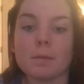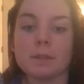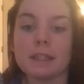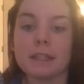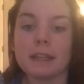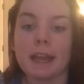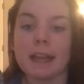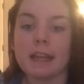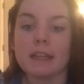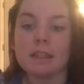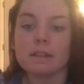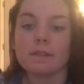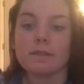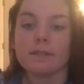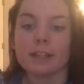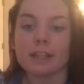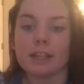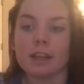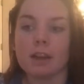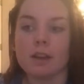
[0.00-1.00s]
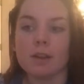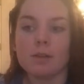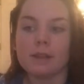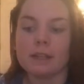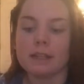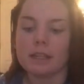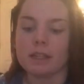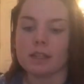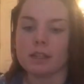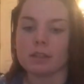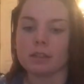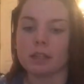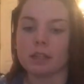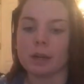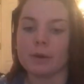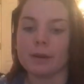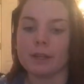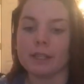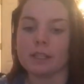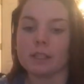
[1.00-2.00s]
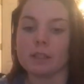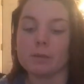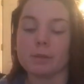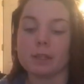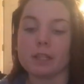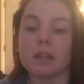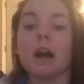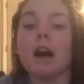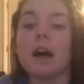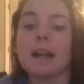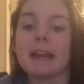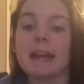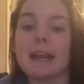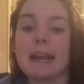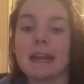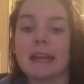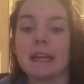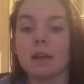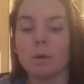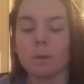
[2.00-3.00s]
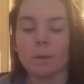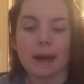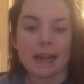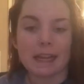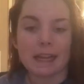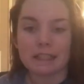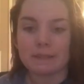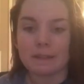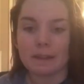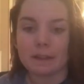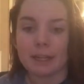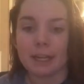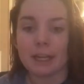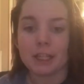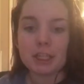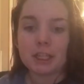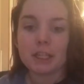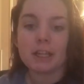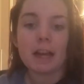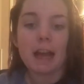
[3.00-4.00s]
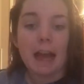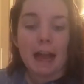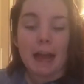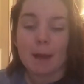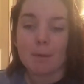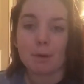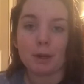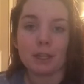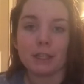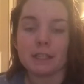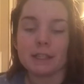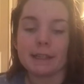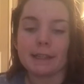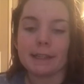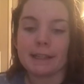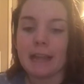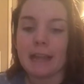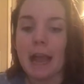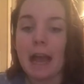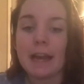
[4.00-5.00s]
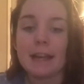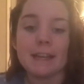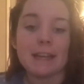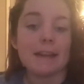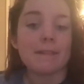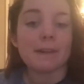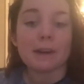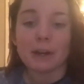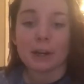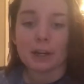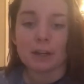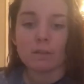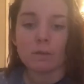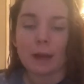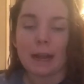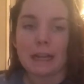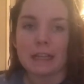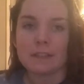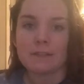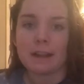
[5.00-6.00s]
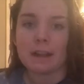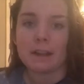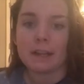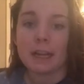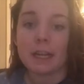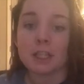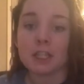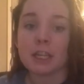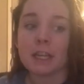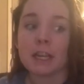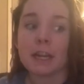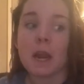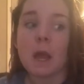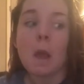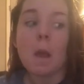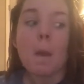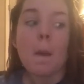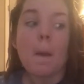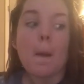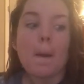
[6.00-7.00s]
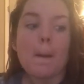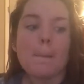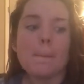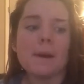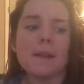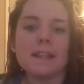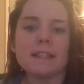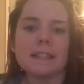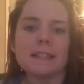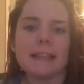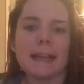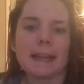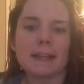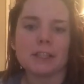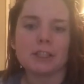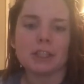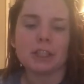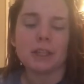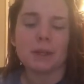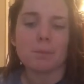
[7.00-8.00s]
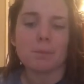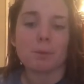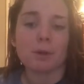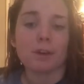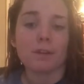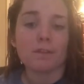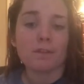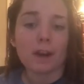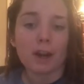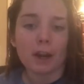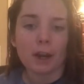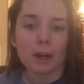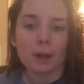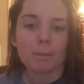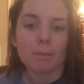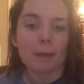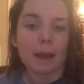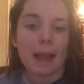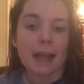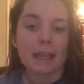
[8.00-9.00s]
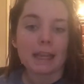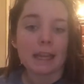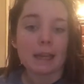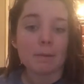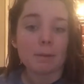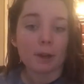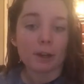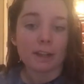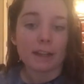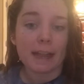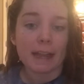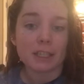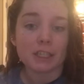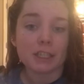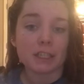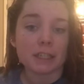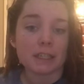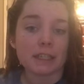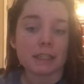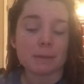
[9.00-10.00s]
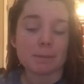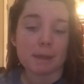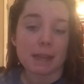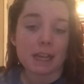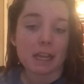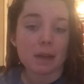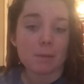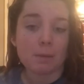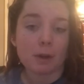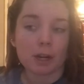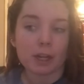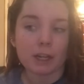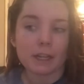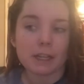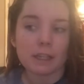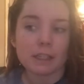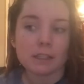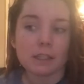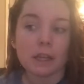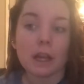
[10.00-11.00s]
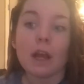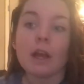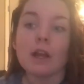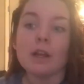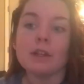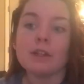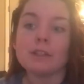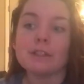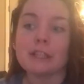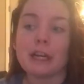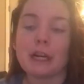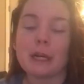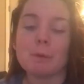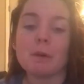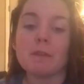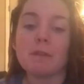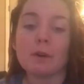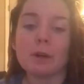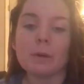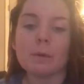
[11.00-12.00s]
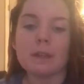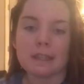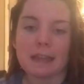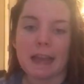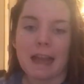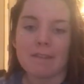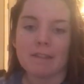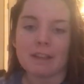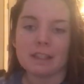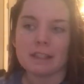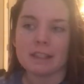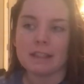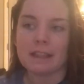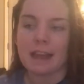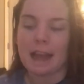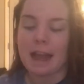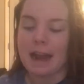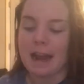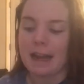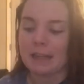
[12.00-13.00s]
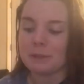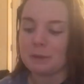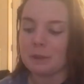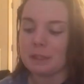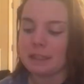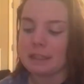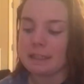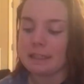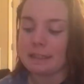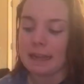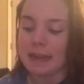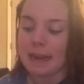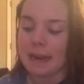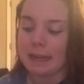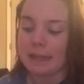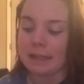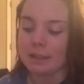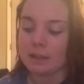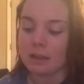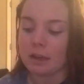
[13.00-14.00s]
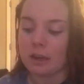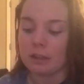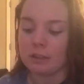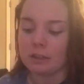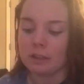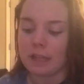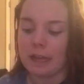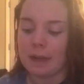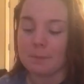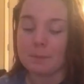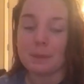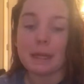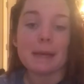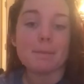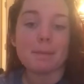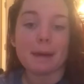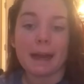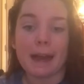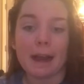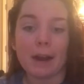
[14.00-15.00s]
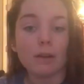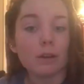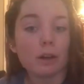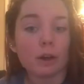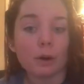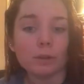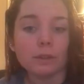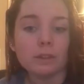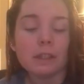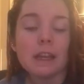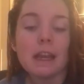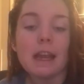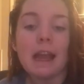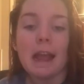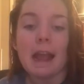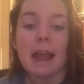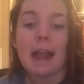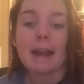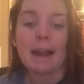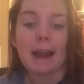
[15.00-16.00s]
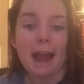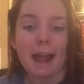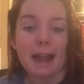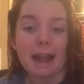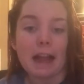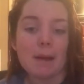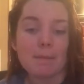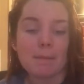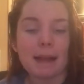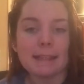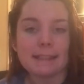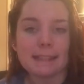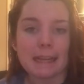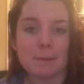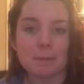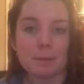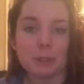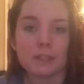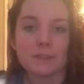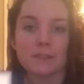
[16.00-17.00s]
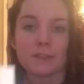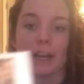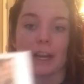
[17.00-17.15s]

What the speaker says: Today's video is going to be on a wax foundation. I personally had never heard of wax foundation, but this is actually preferred by Kim Kardashian's makeup artist. So before we dive into that, I just wanted to say it's called Limelight by Alcone, and I got my samples